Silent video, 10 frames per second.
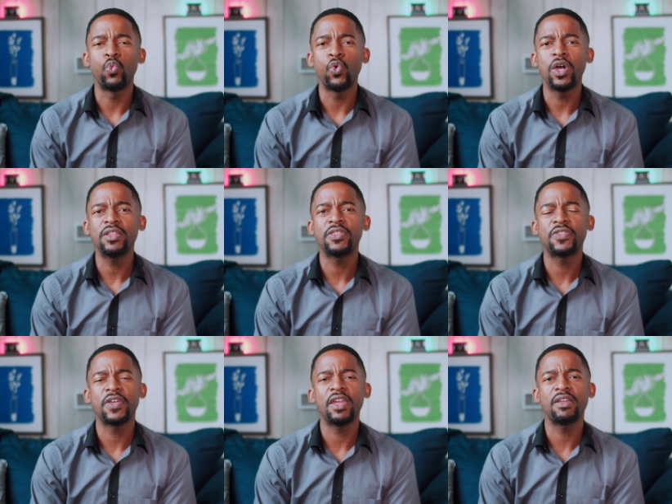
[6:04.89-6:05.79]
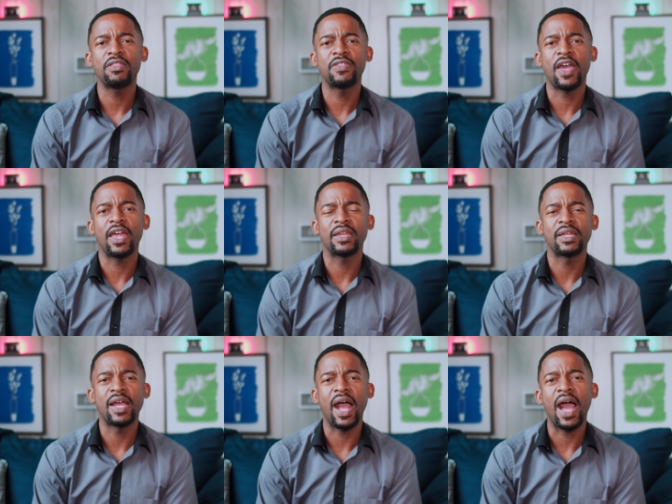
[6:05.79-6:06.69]
one thing
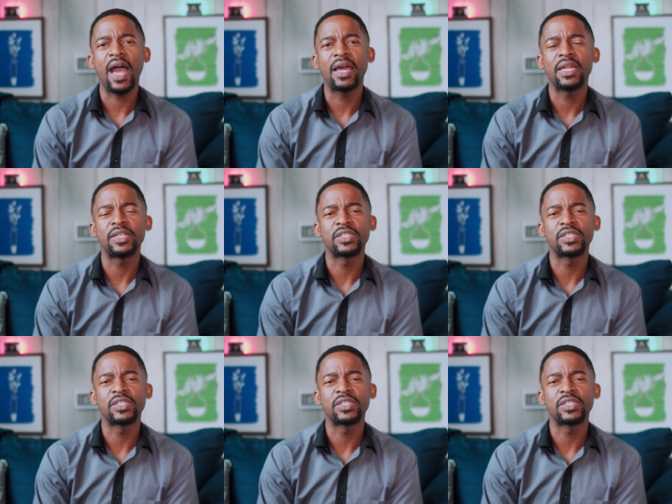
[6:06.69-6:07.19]
that God